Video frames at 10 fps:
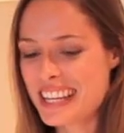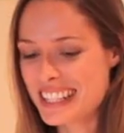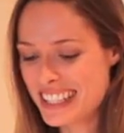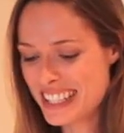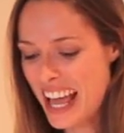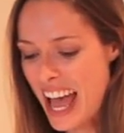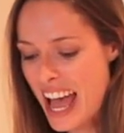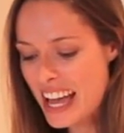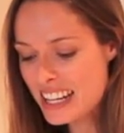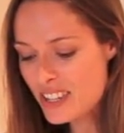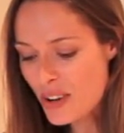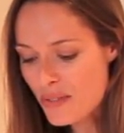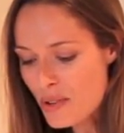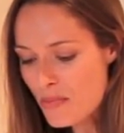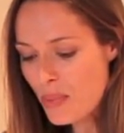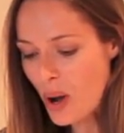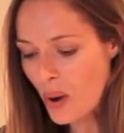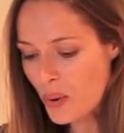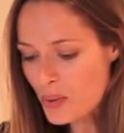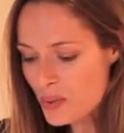this, and over a
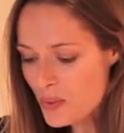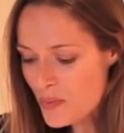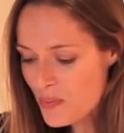bowl,